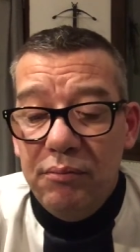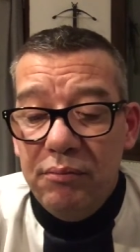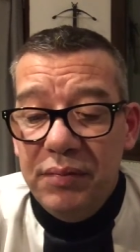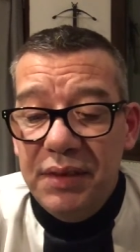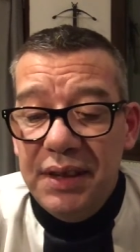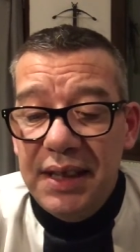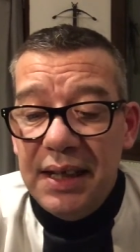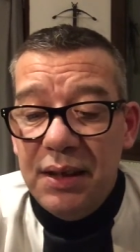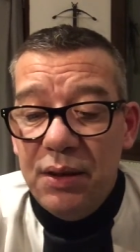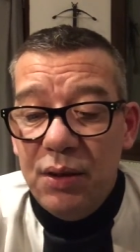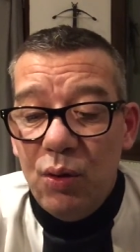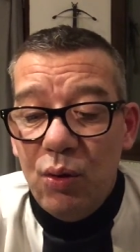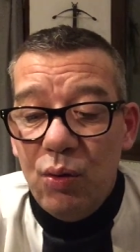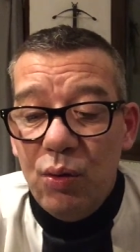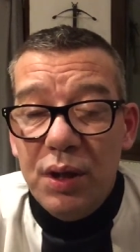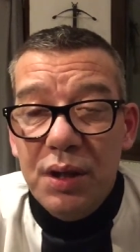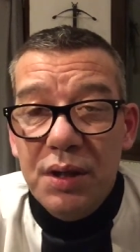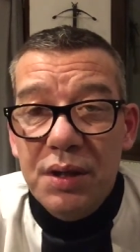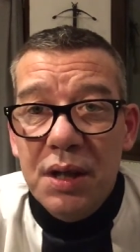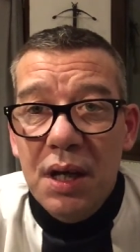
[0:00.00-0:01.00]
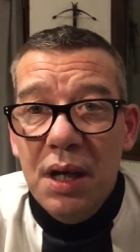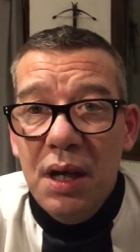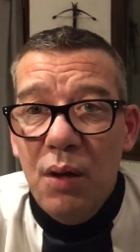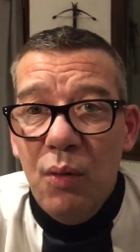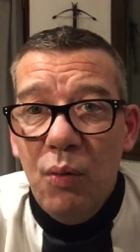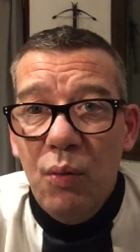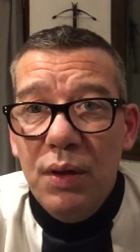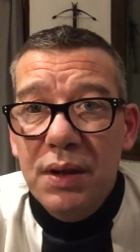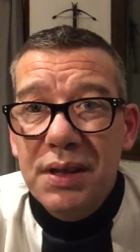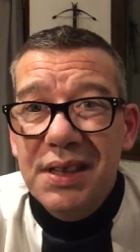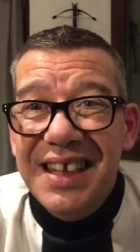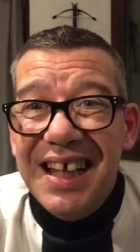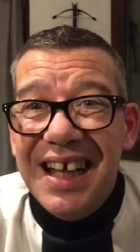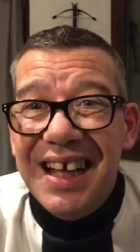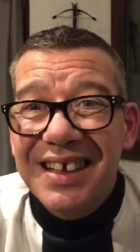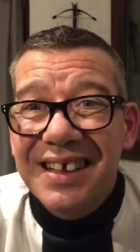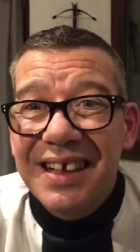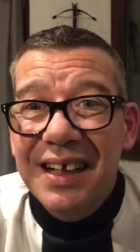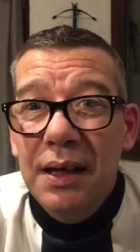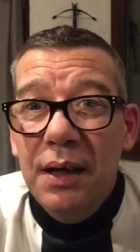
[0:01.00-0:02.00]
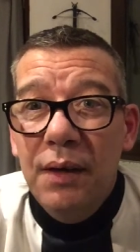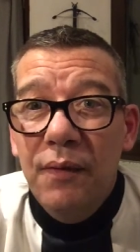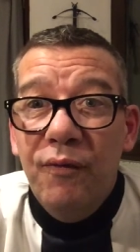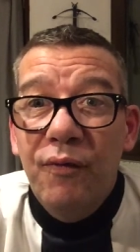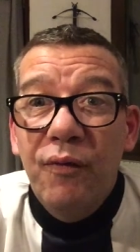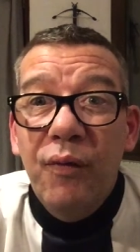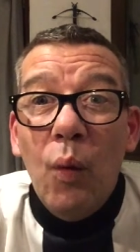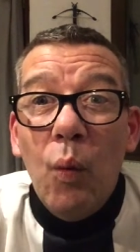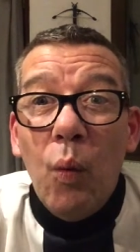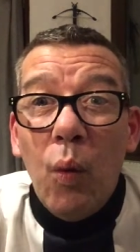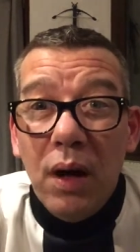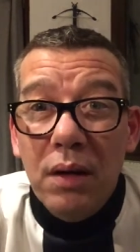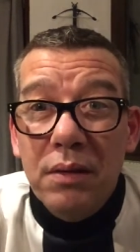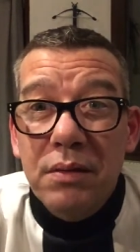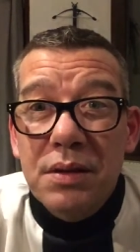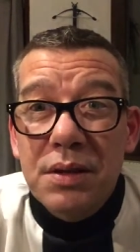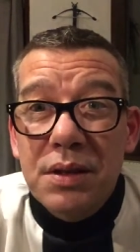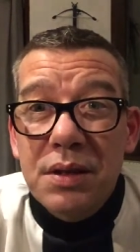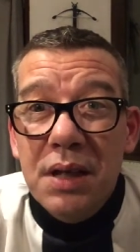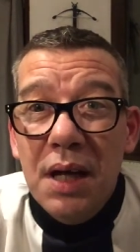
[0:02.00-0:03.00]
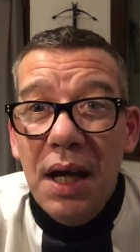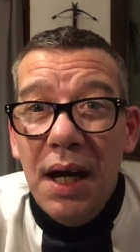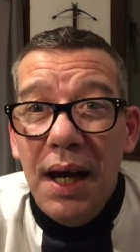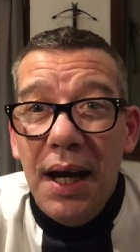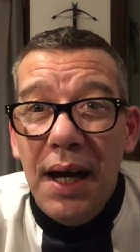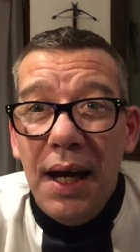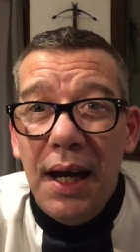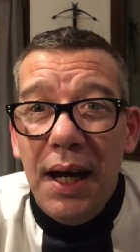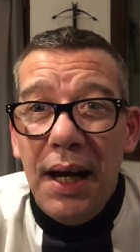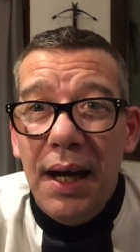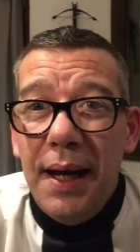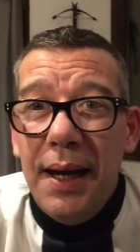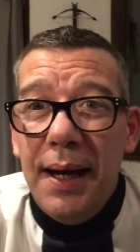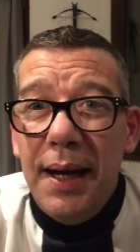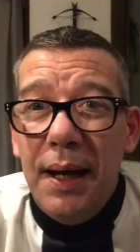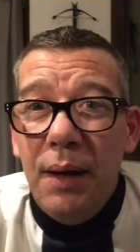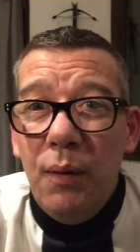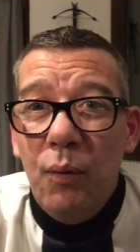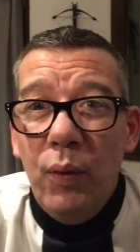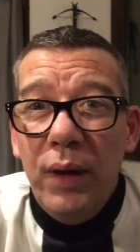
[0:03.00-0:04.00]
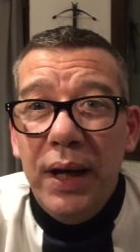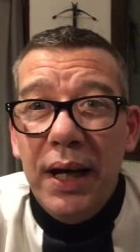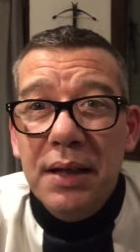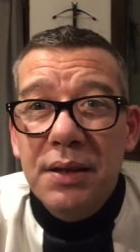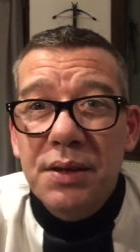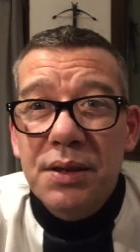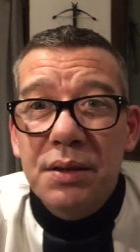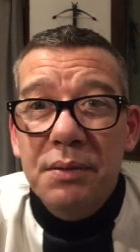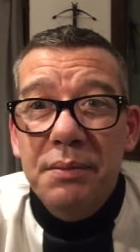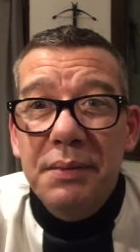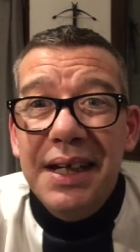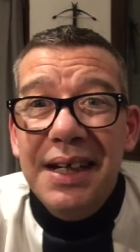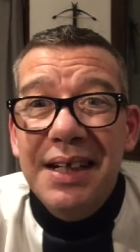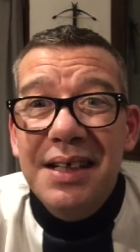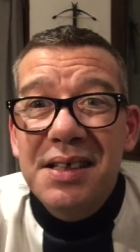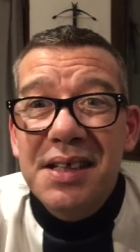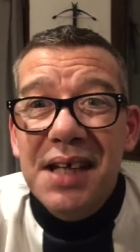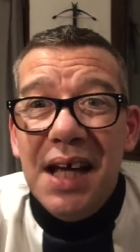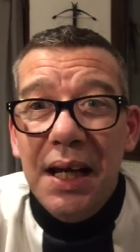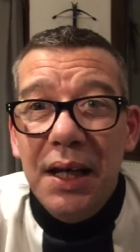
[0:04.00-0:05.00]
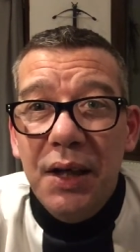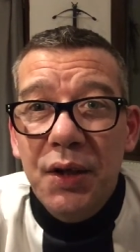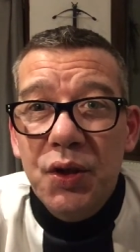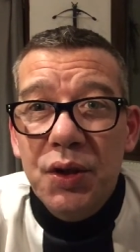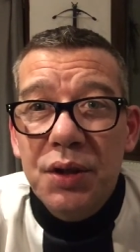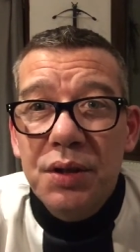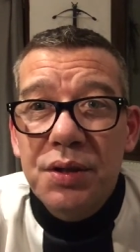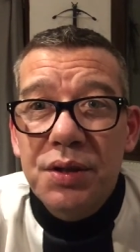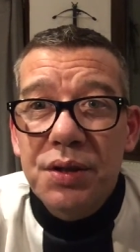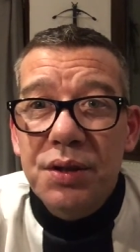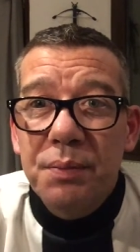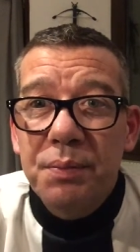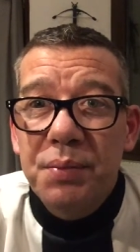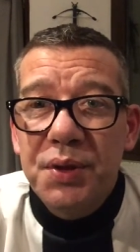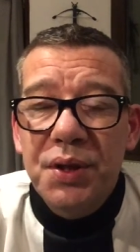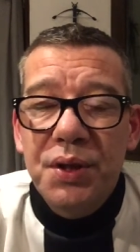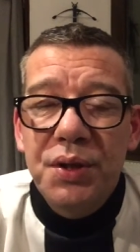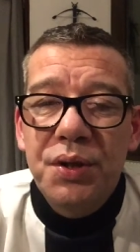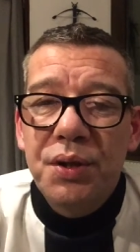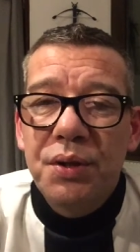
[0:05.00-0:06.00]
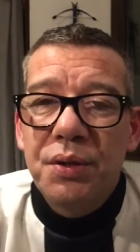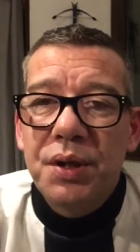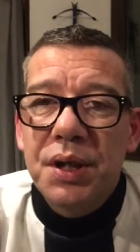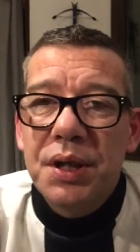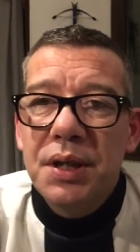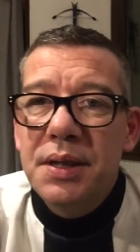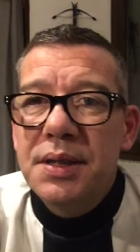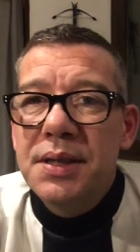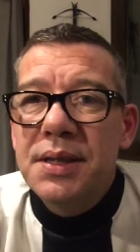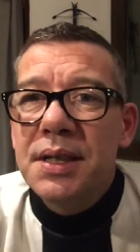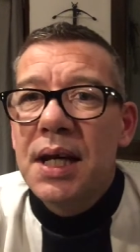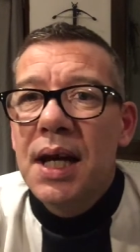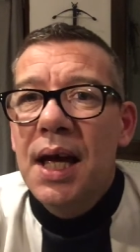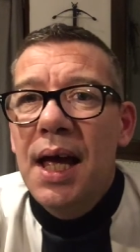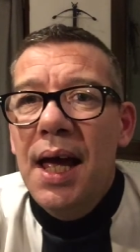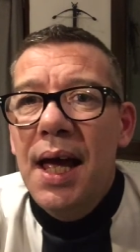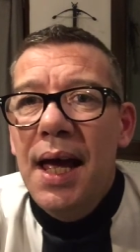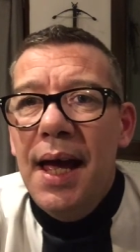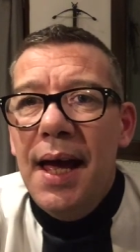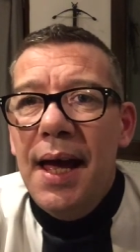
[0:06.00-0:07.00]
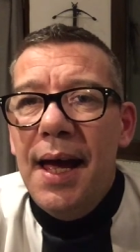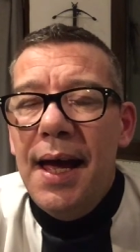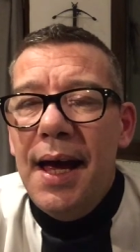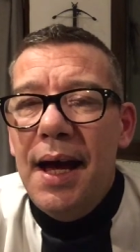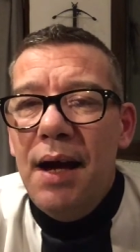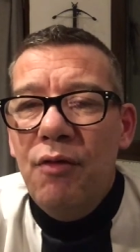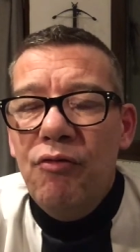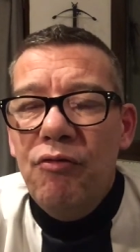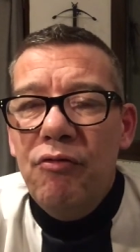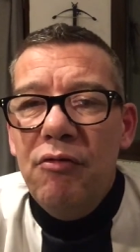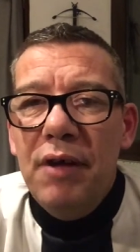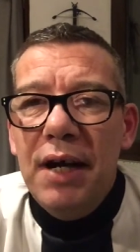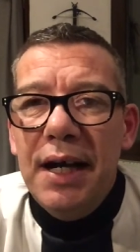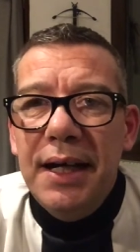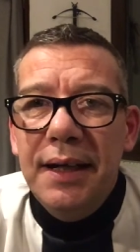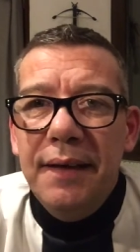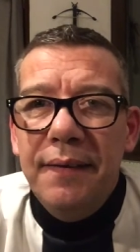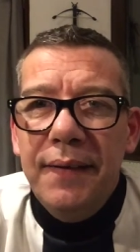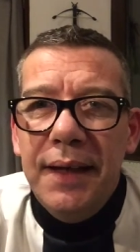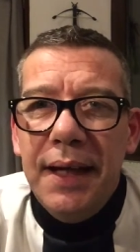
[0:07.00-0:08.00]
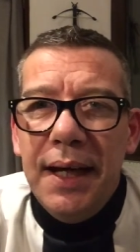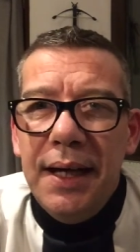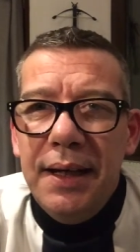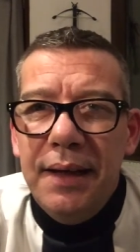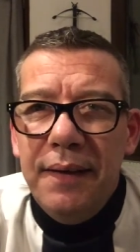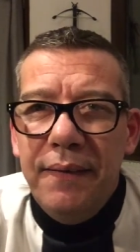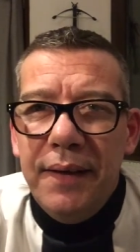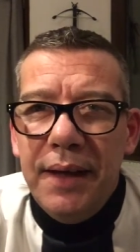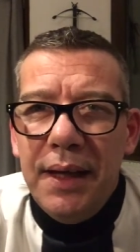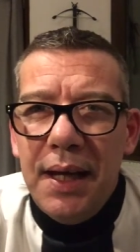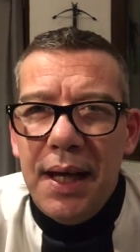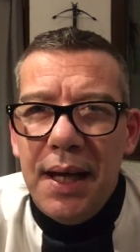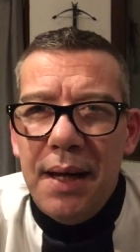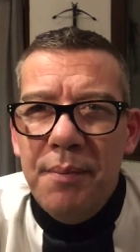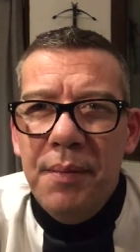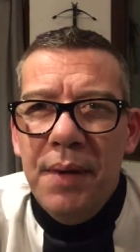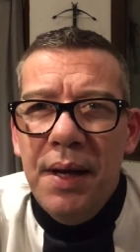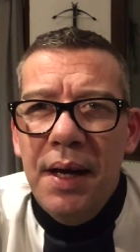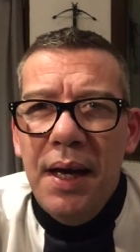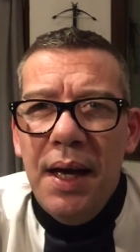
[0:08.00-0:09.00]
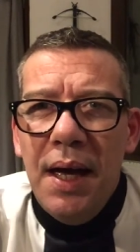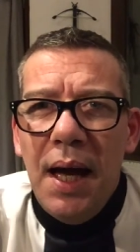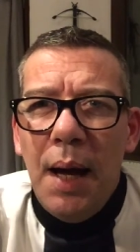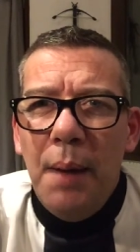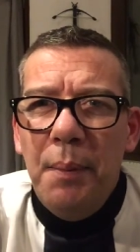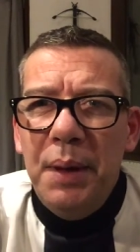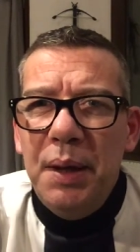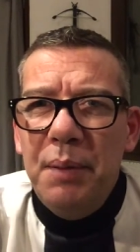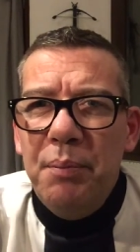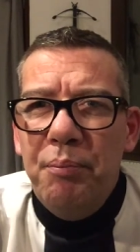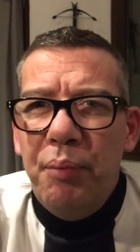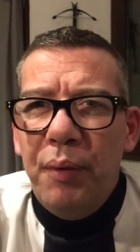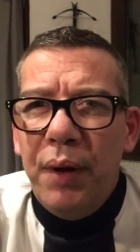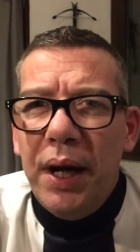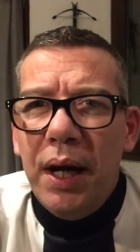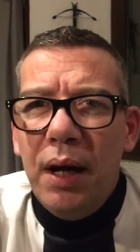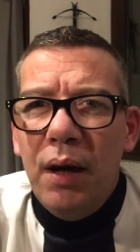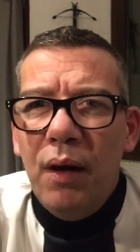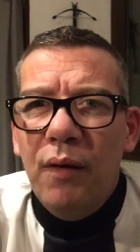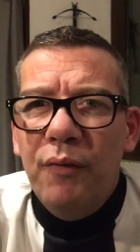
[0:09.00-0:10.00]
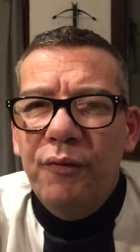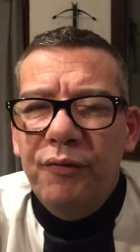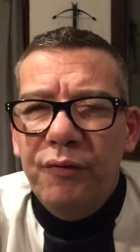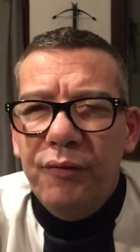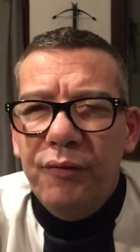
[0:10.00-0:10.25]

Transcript: did notice was that for once we had some intelligent substitutions right at the end of the game. I mean, bringing off